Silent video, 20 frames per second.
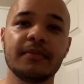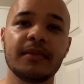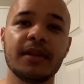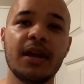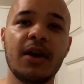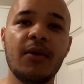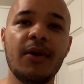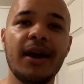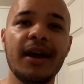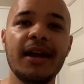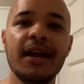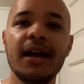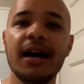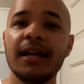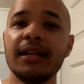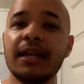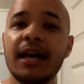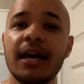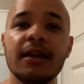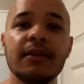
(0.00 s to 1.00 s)
All right. A
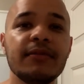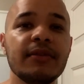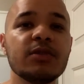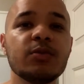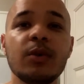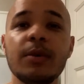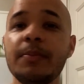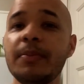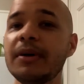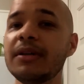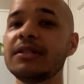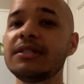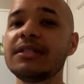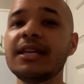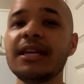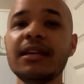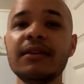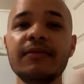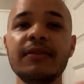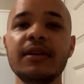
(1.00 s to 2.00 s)
lot of us, we putting
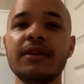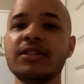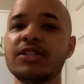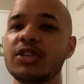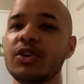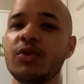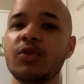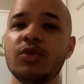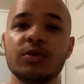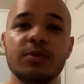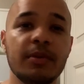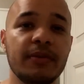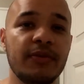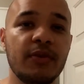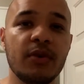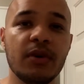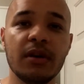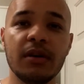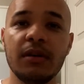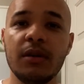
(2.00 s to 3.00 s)
TV shows
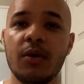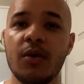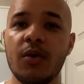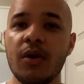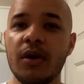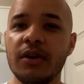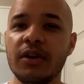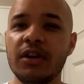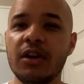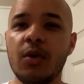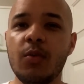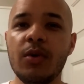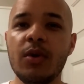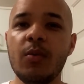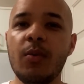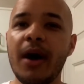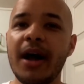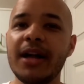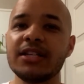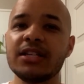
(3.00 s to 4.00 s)
before the Lord. You know, we
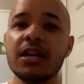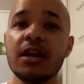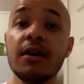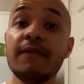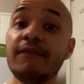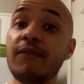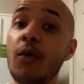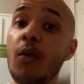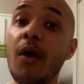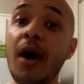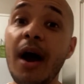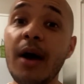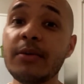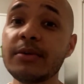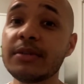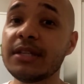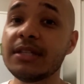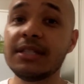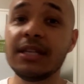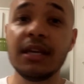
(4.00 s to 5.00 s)
watch four hours
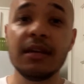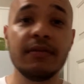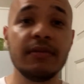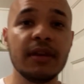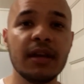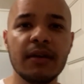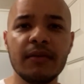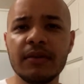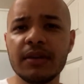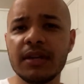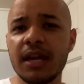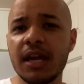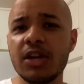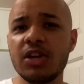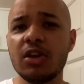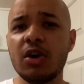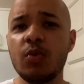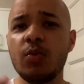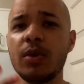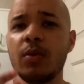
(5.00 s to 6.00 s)
of TV every day. You
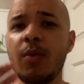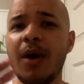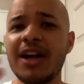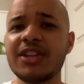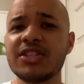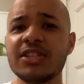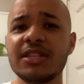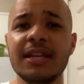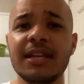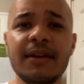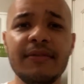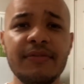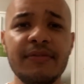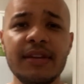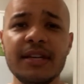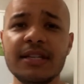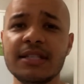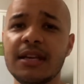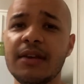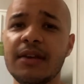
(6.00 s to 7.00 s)
know, we watch
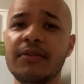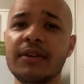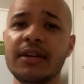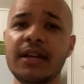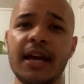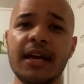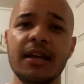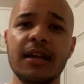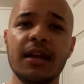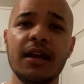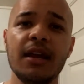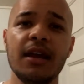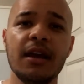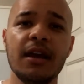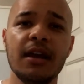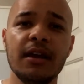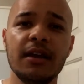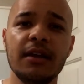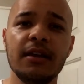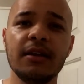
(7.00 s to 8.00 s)
Netflix every night.
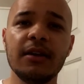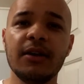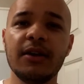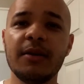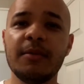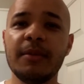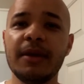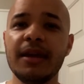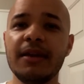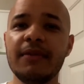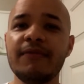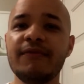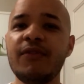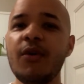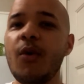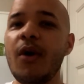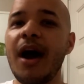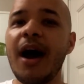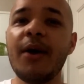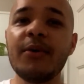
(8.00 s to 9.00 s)
You know what I mean?
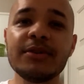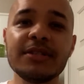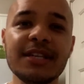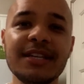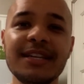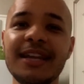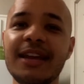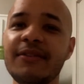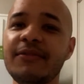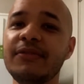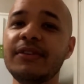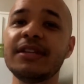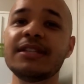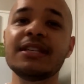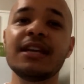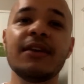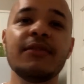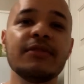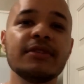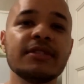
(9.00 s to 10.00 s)
Four hours of
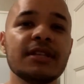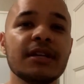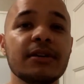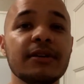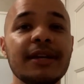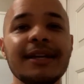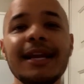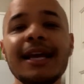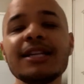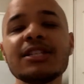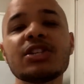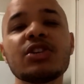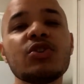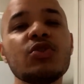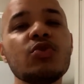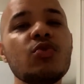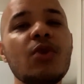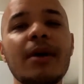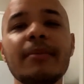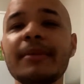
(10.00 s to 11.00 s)
Netflix every single day. That's
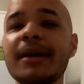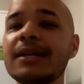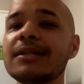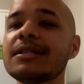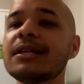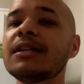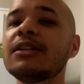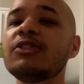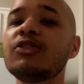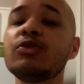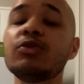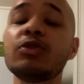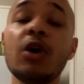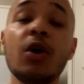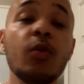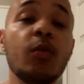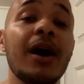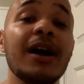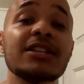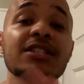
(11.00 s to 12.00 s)
cool. I'm not telling you
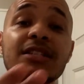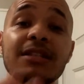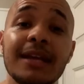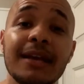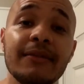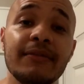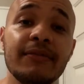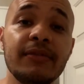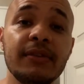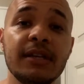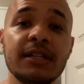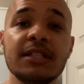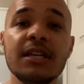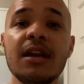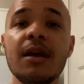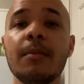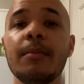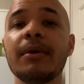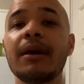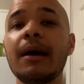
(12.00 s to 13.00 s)
don't watch Netflix,
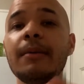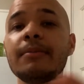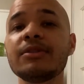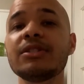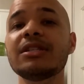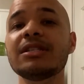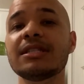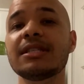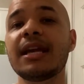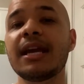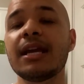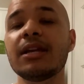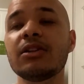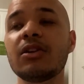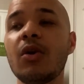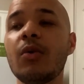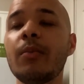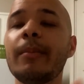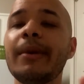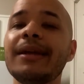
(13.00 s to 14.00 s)
but I'm just saying
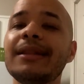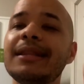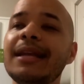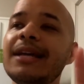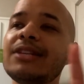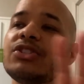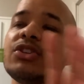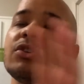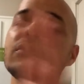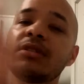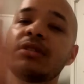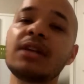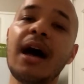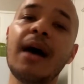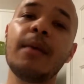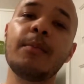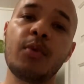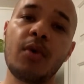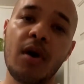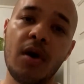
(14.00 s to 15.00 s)
don't make that your
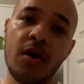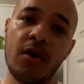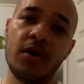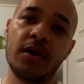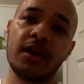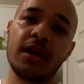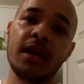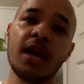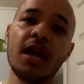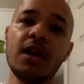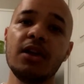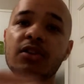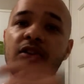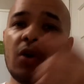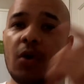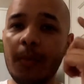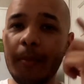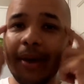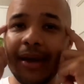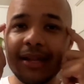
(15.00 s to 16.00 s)
top priority.
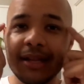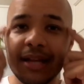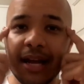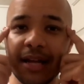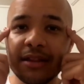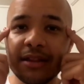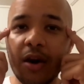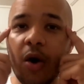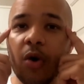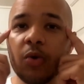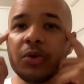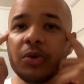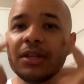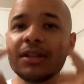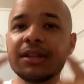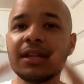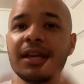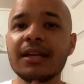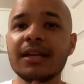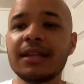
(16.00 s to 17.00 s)
Don't make that the only
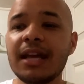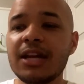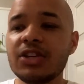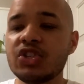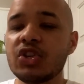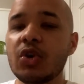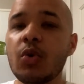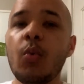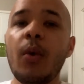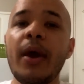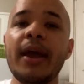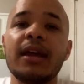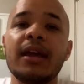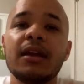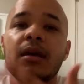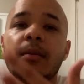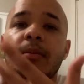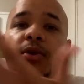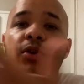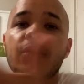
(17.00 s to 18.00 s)
thing that you're waking
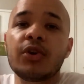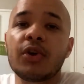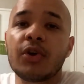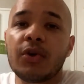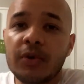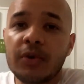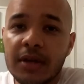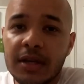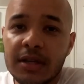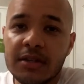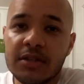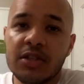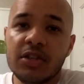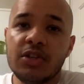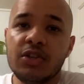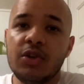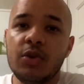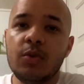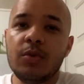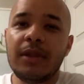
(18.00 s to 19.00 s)
up yearning to
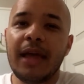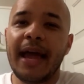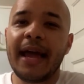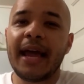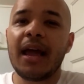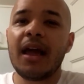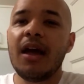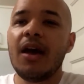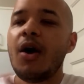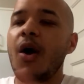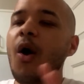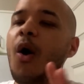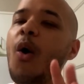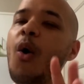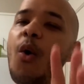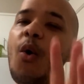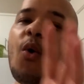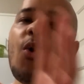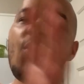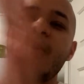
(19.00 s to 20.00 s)
do. Like,
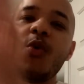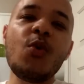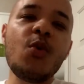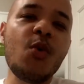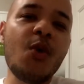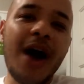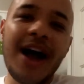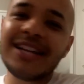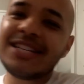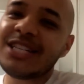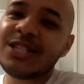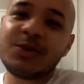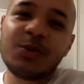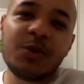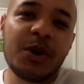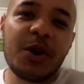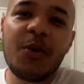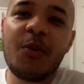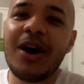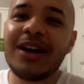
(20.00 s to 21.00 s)
oh, I just
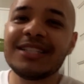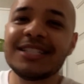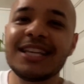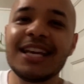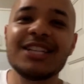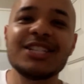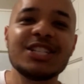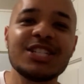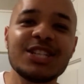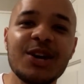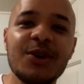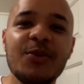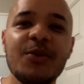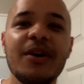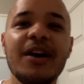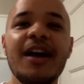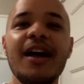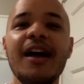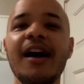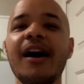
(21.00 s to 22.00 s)
want to watch that show.
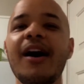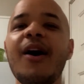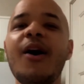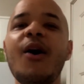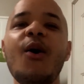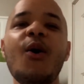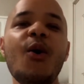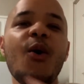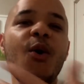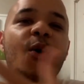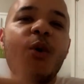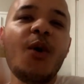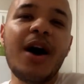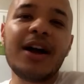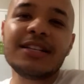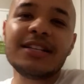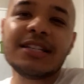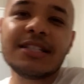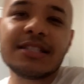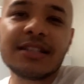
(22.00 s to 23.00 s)
Oh, I
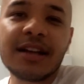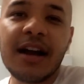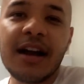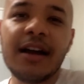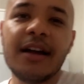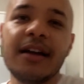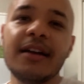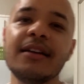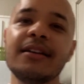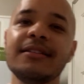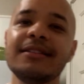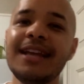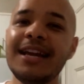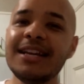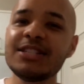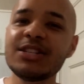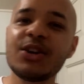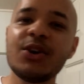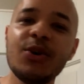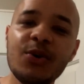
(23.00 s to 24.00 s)
just, I,
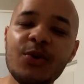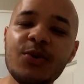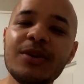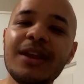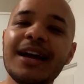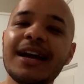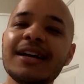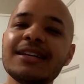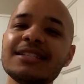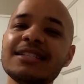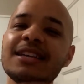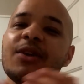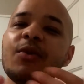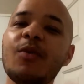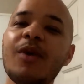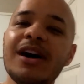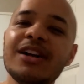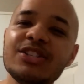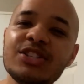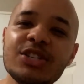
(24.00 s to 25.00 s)
that's cool. Like I say,
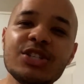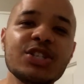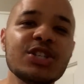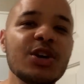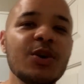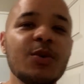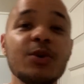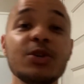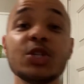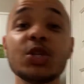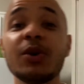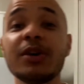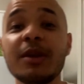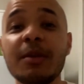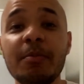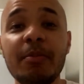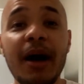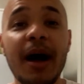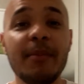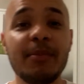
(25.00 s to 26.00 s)
watch your show, enjoy your
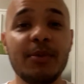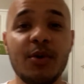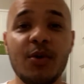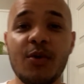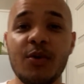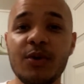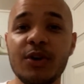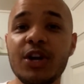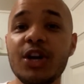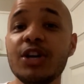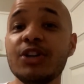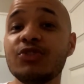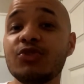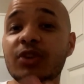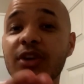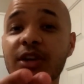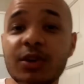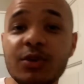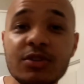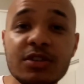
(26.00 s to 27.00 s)
popcorn,
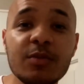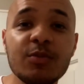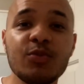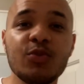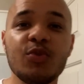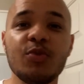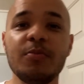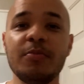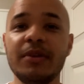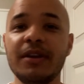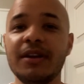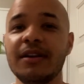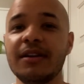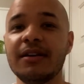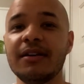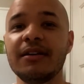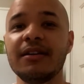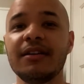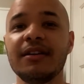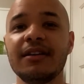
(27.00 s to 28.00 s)
drink you some root
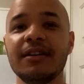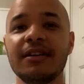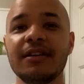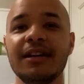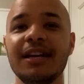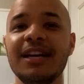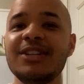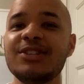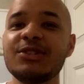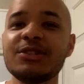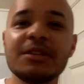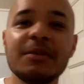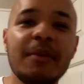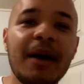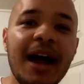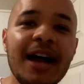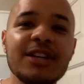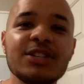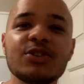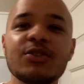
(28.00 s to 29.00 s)
beer, eat you some
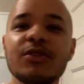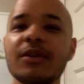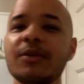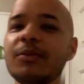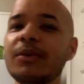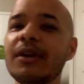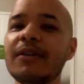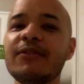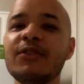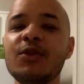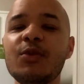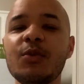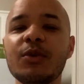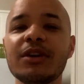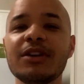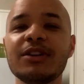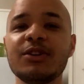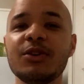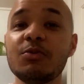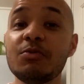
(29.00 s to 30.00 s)
ice cream, whatever you want
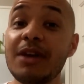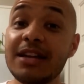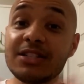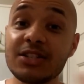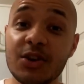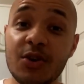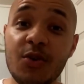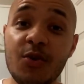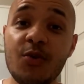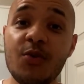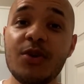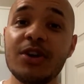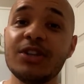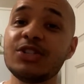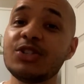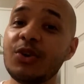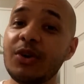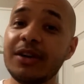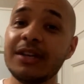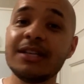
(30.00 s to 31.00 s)
to do. That's cool.
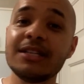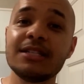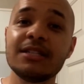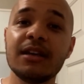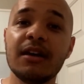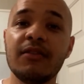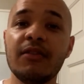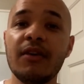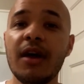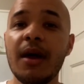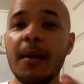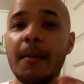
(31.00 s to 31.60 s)
Enjoy yourself.